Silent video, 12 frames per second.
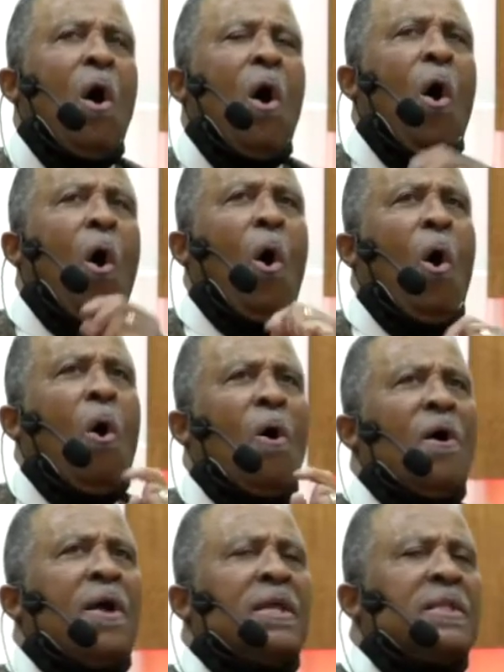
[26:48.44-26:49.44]

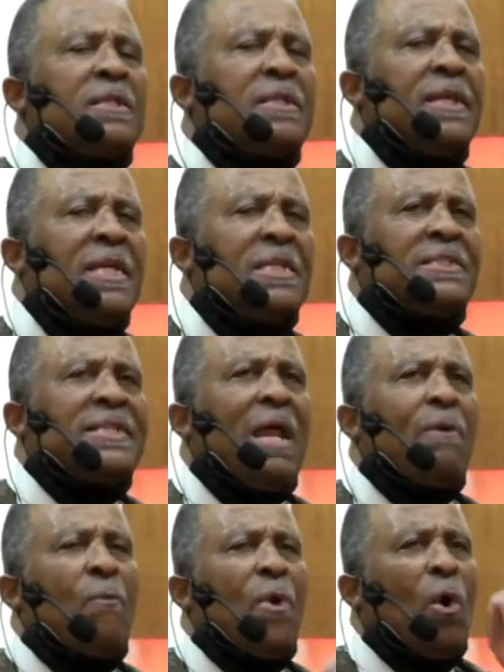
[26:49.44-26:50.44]
all is
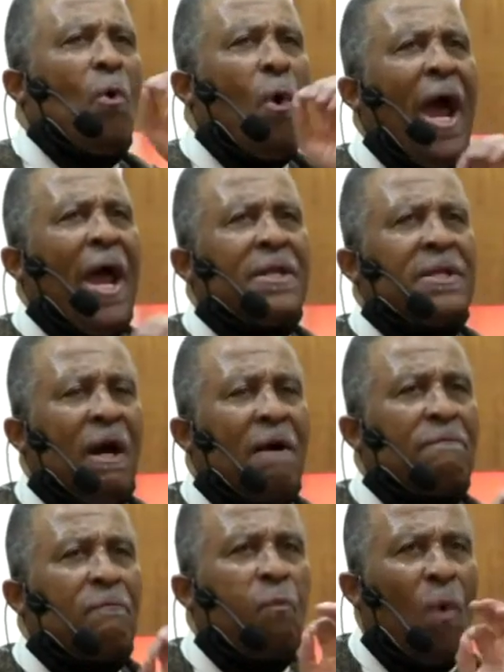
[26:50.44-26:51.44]
that required
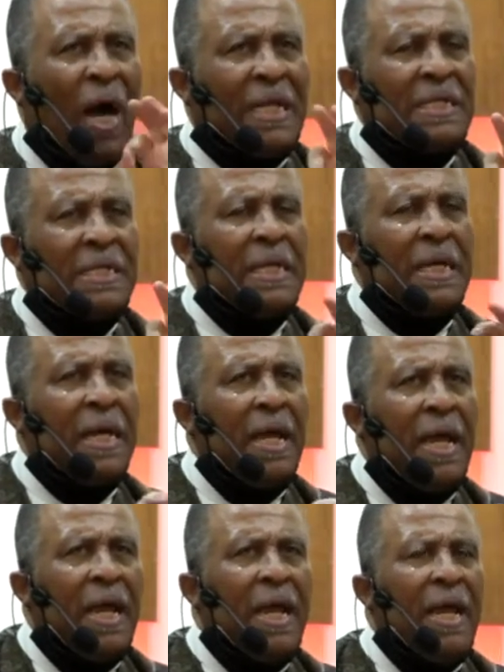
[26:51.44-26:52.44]
of one
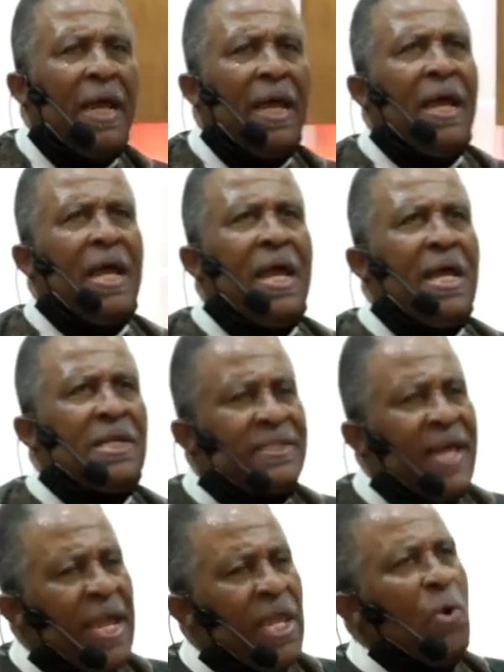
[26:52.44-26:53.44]
is
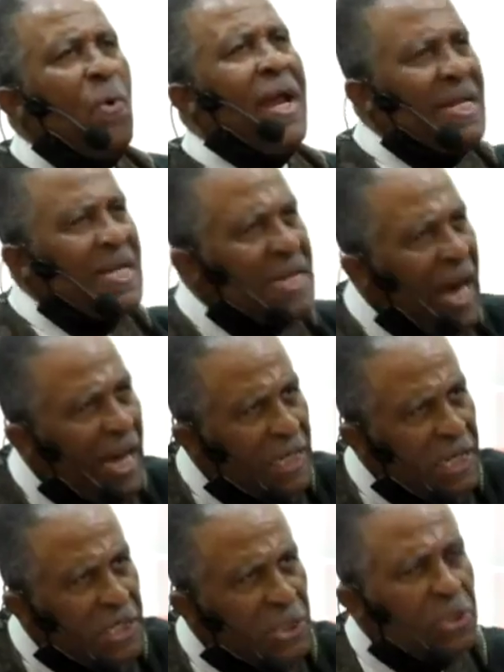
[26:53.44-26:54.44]
that you
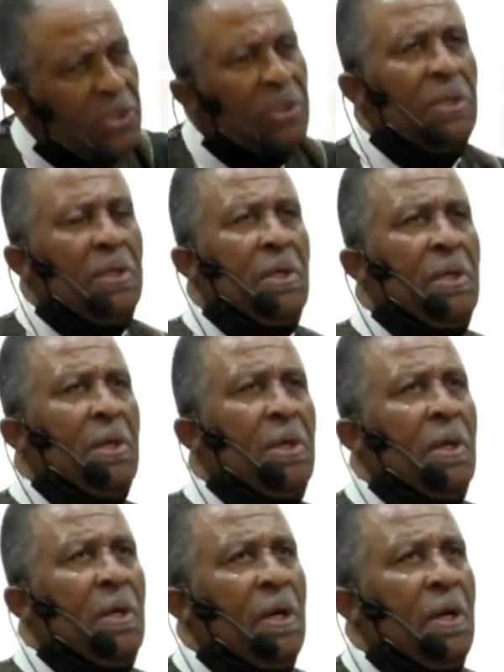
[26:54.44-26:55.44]
acknowledge
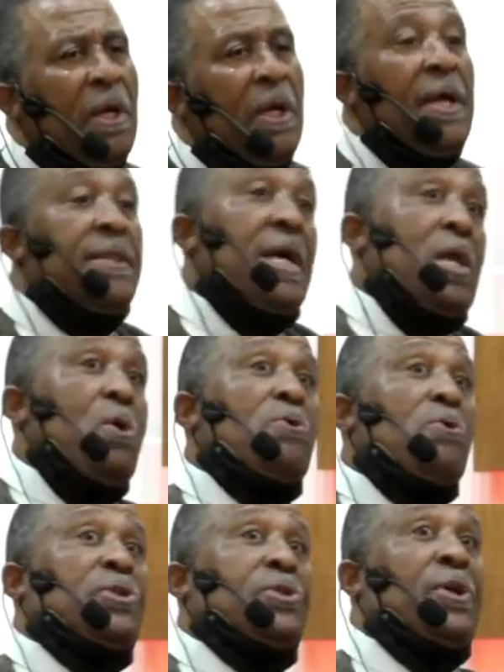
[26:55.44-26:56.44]
that you're a sinner.